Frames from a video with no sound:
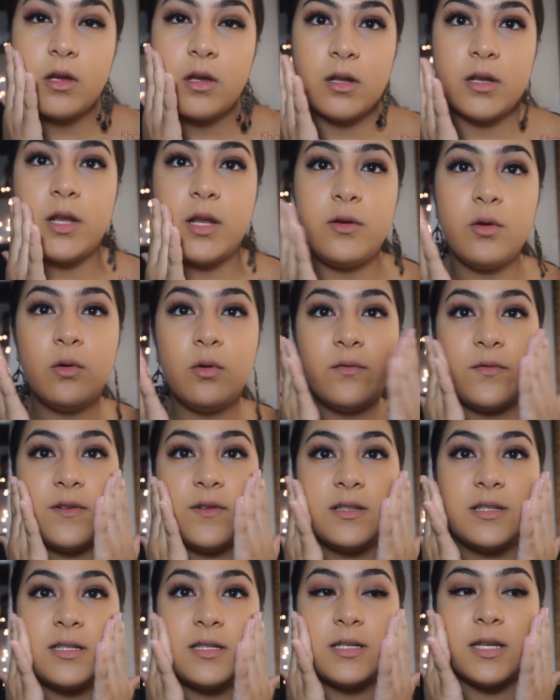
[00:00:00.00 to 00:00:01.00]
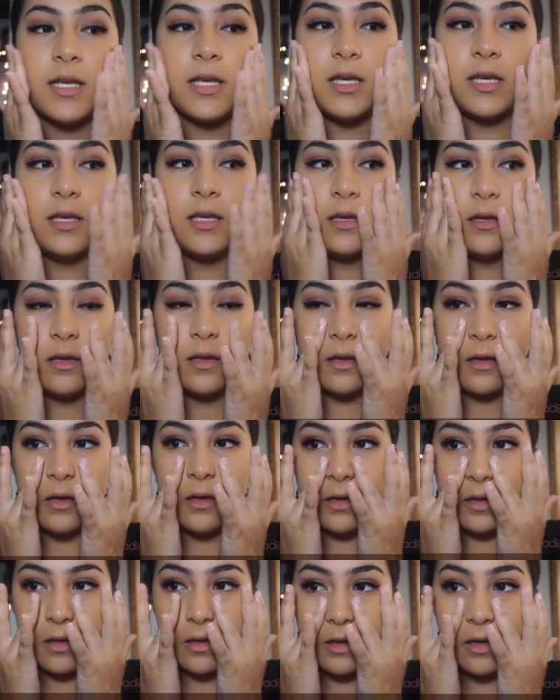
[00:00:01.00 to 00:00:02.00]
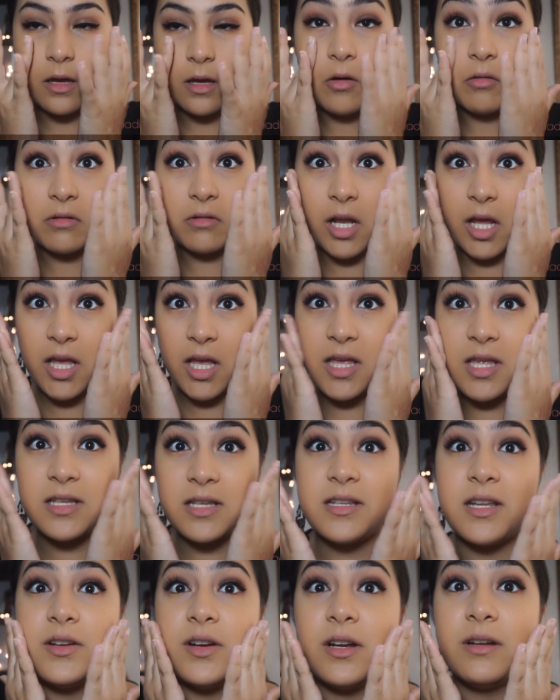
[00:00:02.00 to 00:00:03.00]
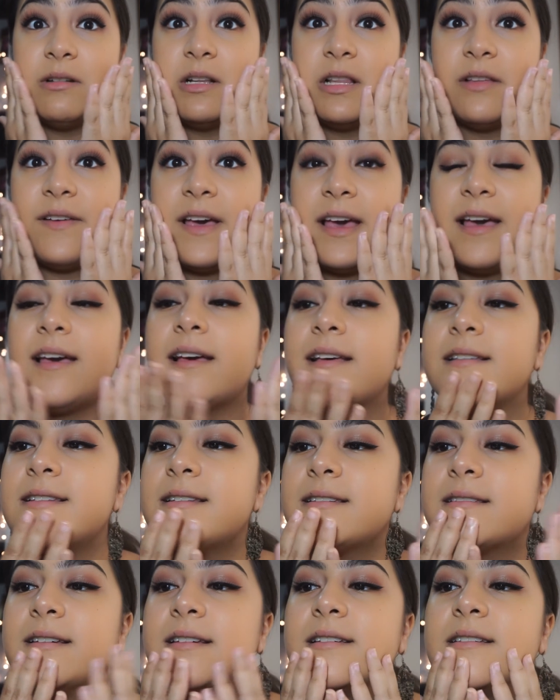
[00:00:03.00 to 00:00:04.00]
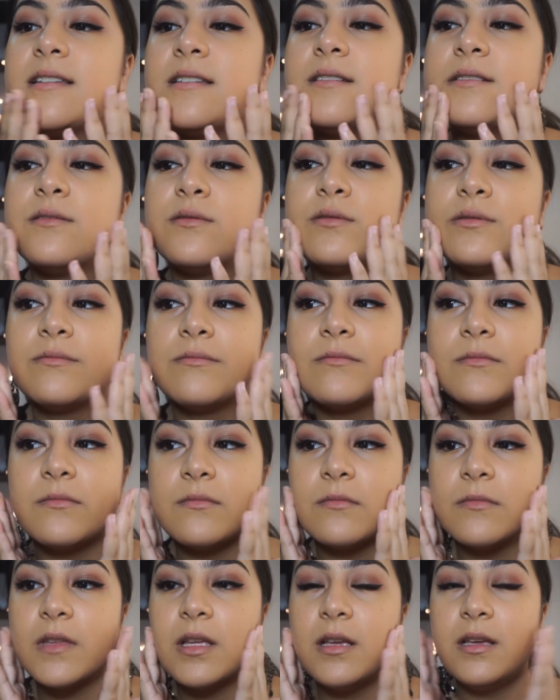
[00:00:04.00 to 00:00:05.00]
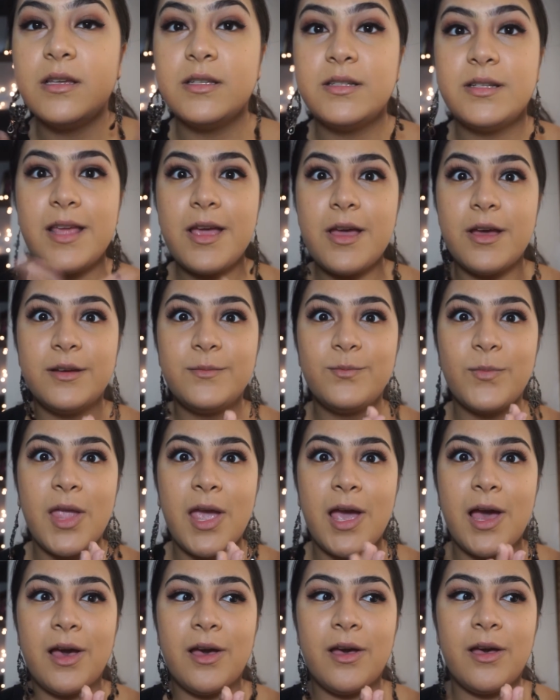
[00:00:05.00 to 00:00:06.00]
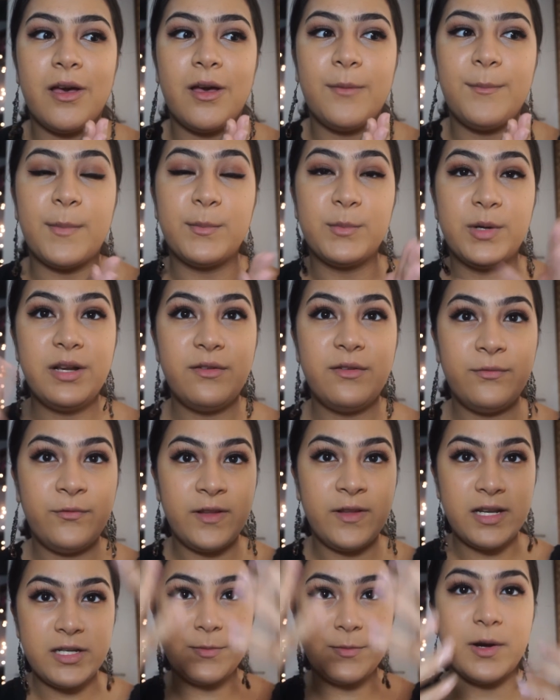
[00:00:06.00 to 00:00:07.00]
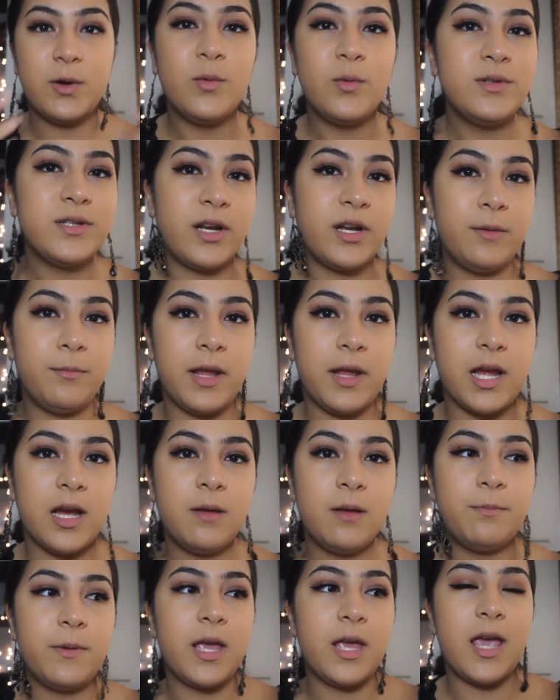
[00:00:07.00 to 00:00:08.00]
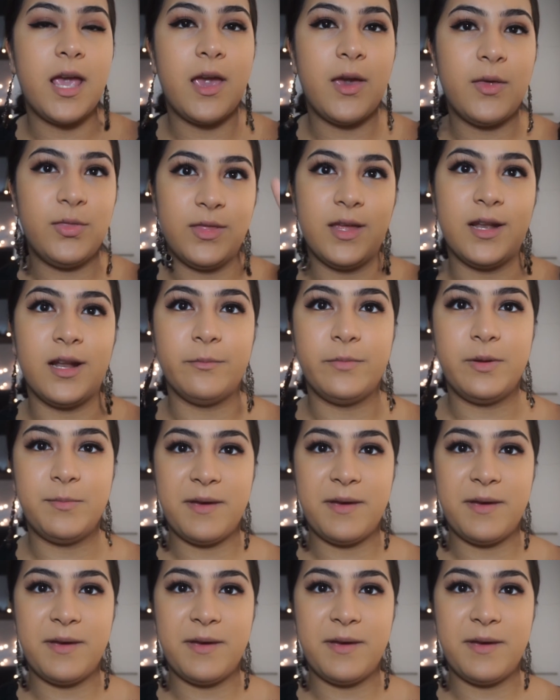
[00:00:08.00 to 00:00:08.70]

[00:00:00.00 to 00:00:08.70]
they don't feel sticky. Nice, they dry really fast. It's good. So yeah, I'm gonna finish my whole entire makeup and then I'll be